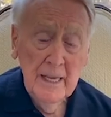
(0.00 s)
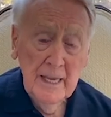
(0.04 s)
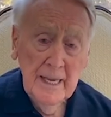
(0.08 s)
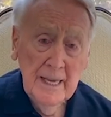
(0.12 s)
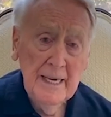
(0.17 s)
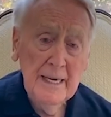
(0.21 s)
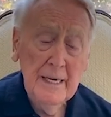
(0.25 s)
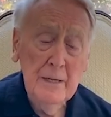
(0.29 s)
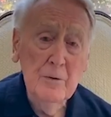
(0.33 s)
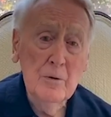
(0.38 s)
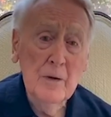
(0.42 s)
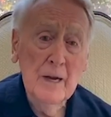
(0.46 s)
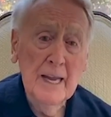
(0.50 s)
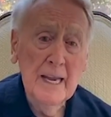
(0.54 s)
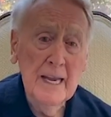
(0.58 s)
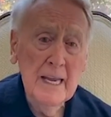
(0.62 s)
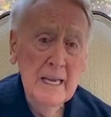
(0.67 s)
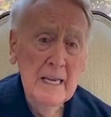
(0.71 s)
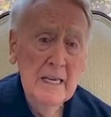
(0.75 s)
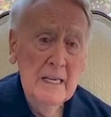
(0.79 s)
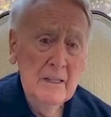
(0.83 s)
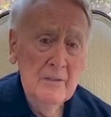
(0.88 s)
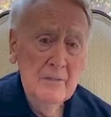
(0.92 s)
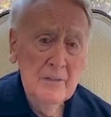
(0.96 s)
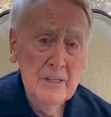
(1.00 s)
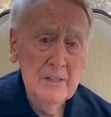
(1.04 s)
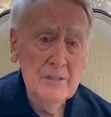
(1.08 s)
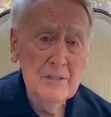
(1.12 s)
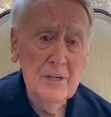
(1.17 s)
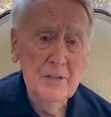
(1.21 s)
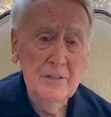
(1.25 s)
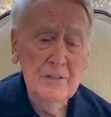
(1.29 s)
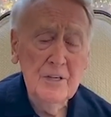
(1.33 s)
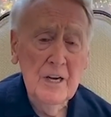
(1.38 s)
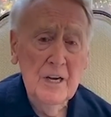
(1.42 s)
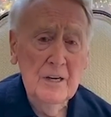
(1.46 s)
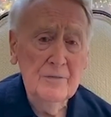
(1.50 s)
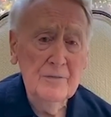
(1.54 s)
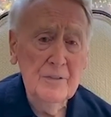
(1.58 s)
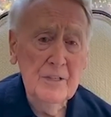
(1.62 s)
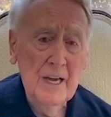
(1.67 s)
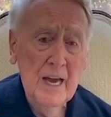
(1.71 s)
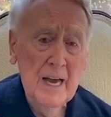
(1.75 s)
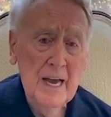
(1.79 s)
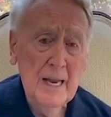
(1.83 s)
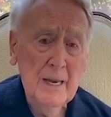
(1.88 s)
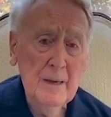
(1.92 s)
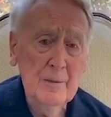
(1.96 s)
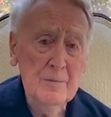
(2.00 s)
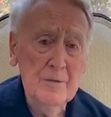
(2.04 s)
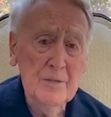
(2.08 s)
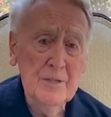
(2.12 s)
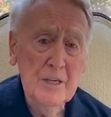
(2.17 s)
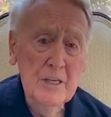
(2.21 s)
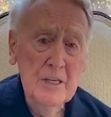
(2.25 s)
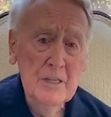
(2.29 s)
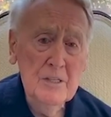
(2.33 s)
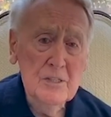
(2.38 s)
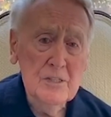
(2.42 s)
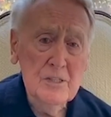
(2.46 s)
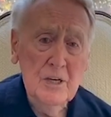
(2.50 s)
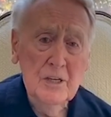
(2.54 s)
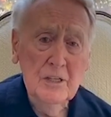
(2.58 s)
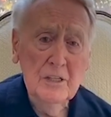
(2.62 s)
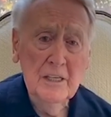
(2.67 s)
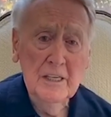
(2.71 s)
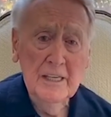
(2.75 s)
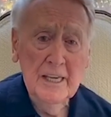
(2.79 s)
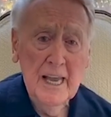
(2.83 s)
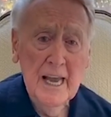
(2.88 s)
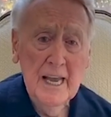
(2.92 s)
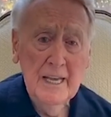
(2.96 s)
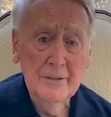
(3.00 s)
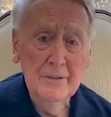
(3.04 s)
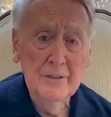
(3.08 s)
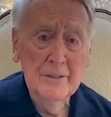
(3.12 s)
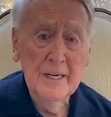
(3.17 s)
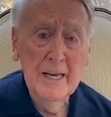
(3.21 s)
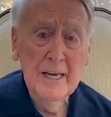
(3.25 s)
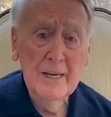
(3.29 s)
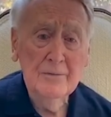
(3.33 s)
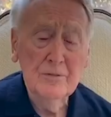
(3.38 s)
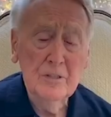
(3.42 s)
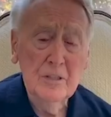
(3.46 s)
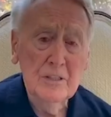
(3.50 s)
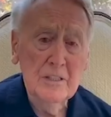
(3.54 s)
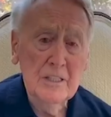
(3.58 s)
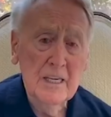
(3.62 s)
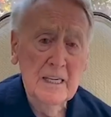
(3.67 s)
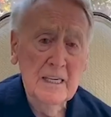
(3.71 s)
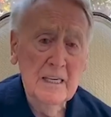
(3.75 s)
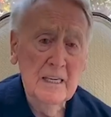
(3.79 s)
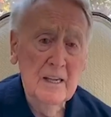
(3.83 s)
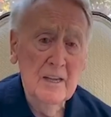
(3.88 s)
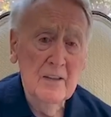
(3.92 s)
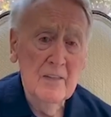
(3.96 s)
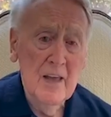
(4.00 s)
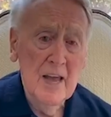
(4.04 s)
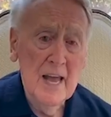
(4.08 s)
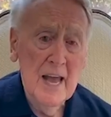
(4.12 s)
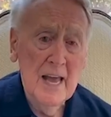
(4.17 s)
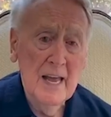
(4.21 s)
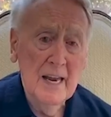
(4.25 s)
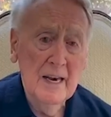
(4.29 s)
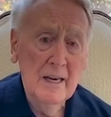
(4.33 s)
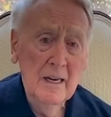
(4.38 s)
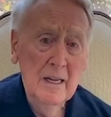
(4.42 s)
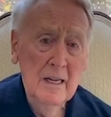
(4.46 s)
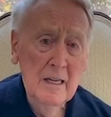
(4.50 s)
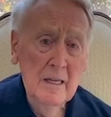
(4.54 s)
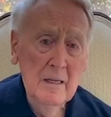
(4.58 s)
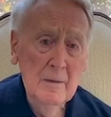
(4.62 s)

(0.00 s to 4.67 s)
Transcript: Anyway, these are tough times. Certainly, I don't have to tell you that.